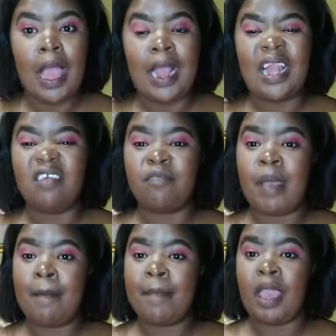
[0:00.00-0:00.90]
I left
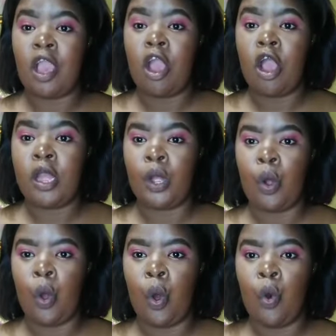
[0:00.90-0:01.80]
my bank card at
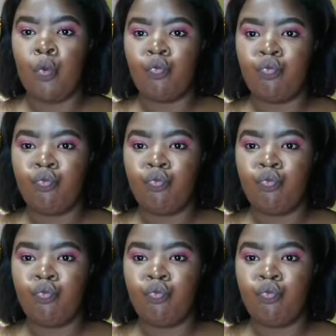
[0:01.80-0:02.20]
home.